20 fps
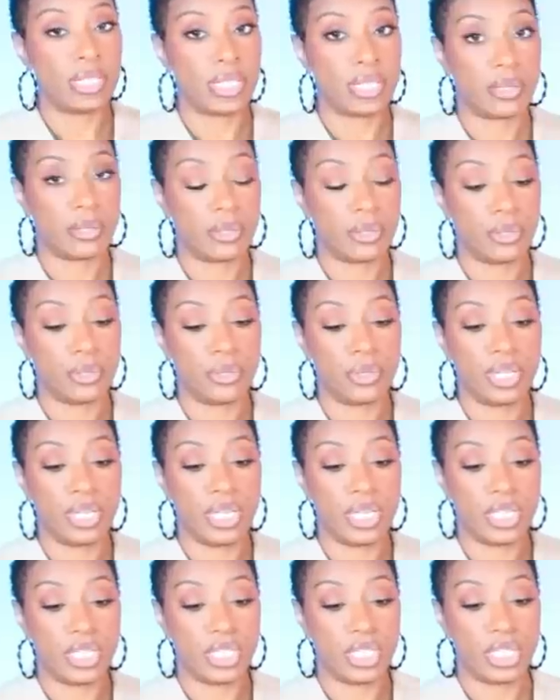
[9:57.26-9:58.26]
sale though. You can
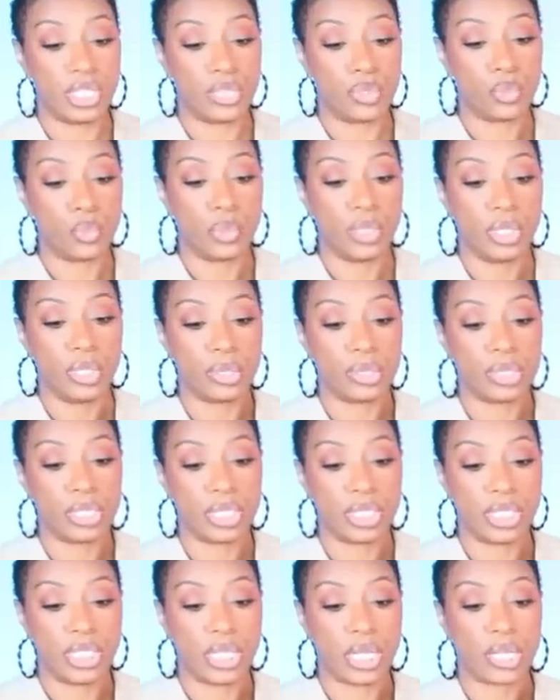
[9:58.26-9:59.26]
get $10, $20, or
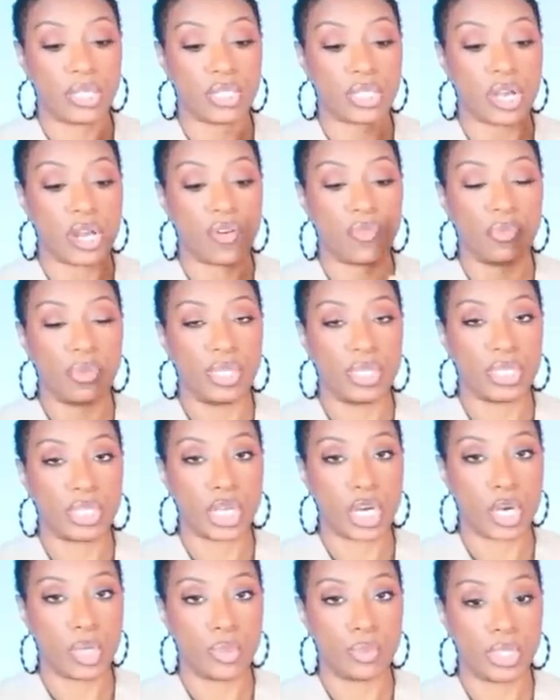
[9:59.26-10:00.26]
$60 off with this
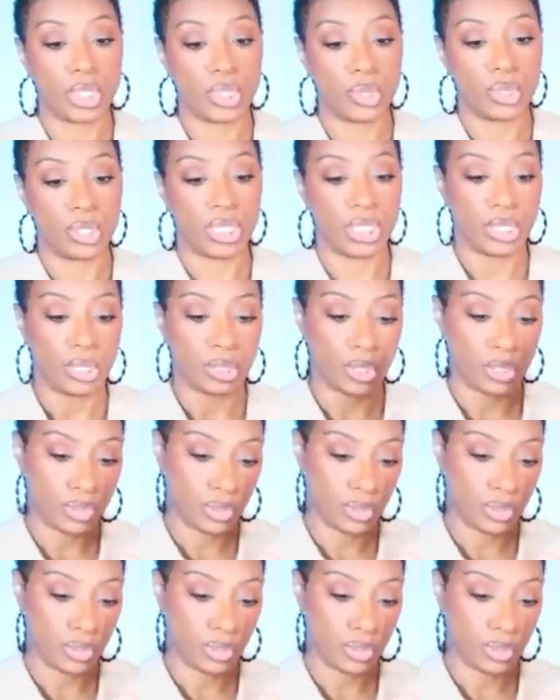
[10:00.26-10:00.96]
code that you see on the